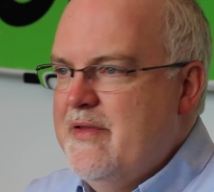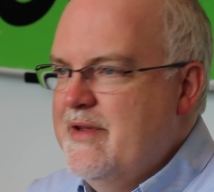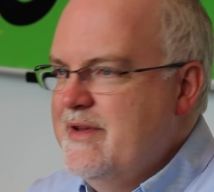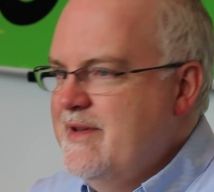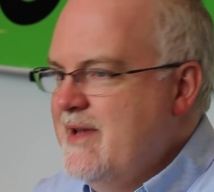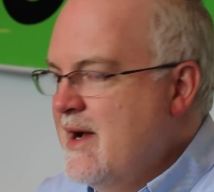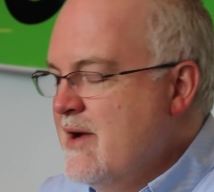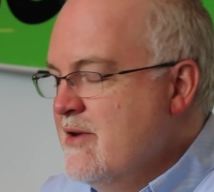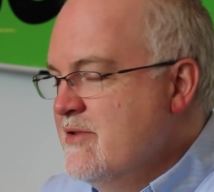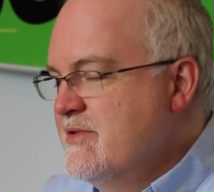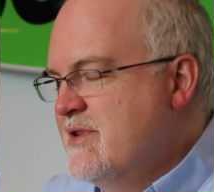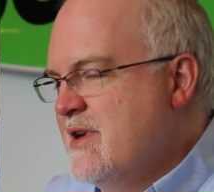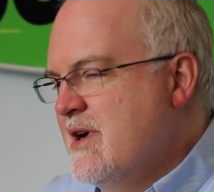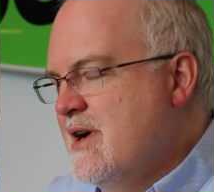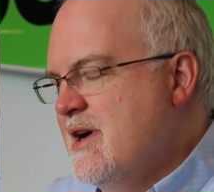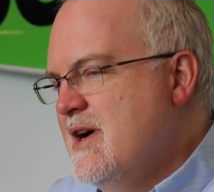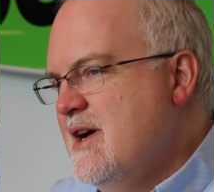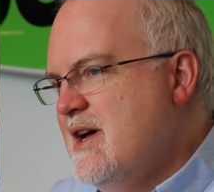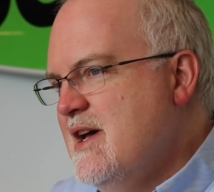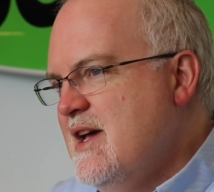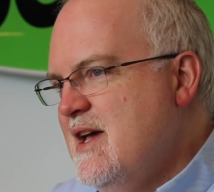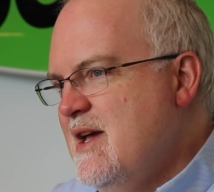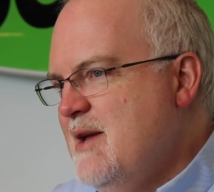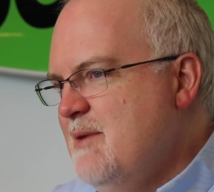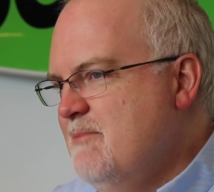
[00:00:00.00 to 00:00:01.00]
the
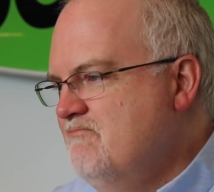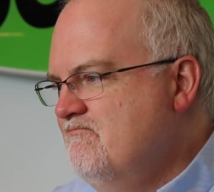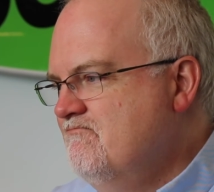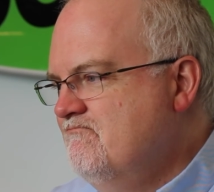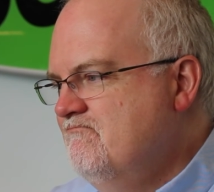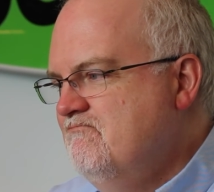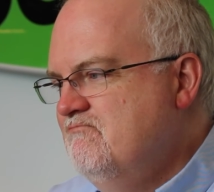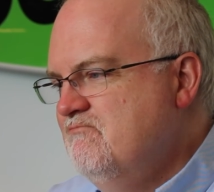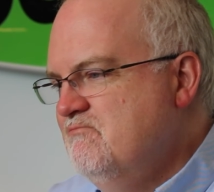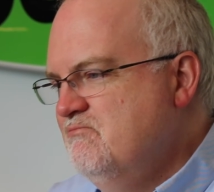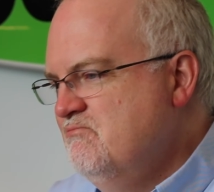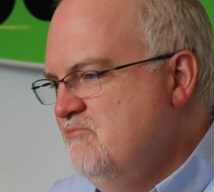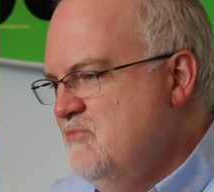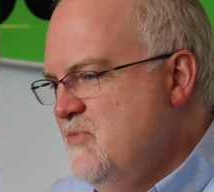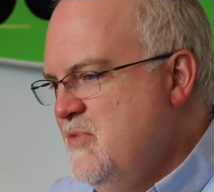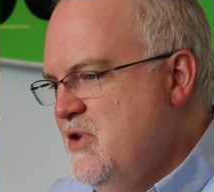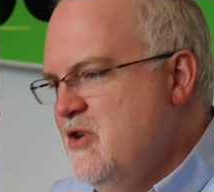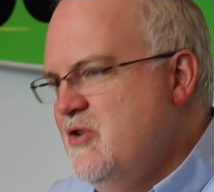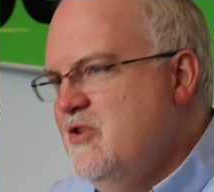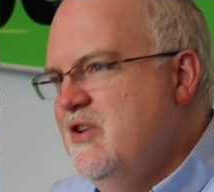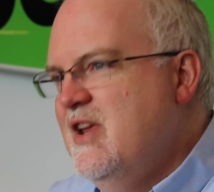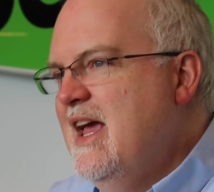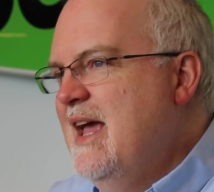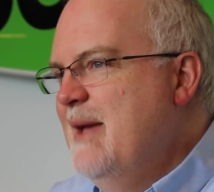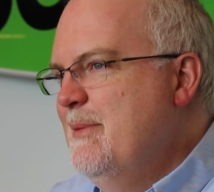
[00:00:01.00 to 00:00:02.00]
downtime,
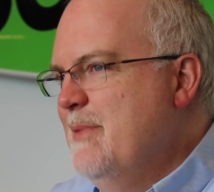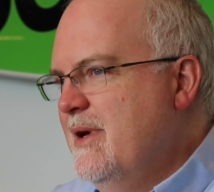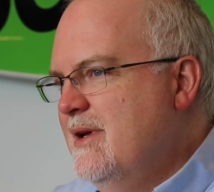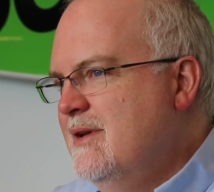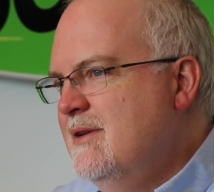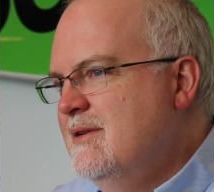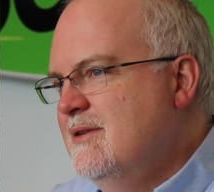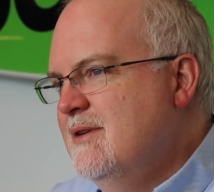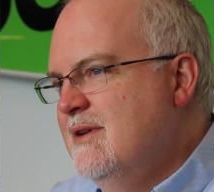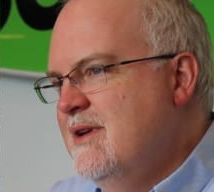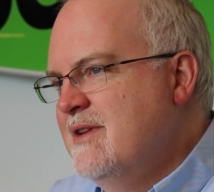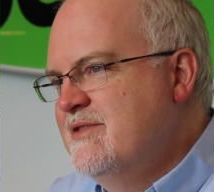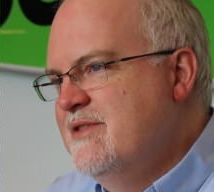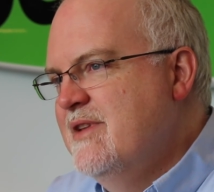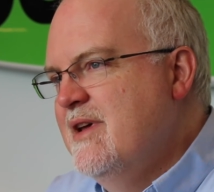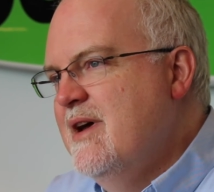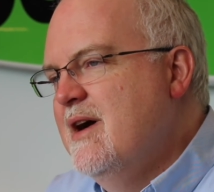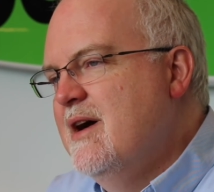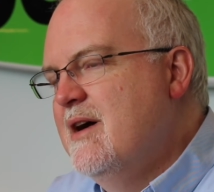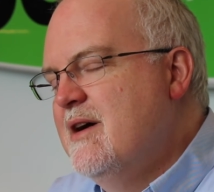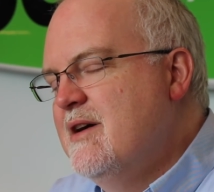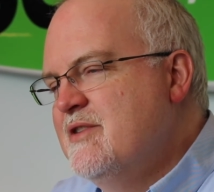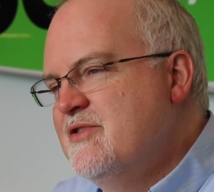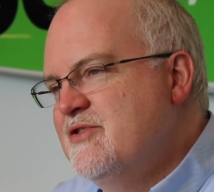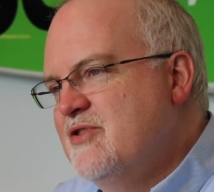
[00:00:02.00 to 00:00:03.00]
you name it, it's
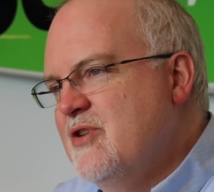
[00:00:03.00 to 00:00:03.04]
there.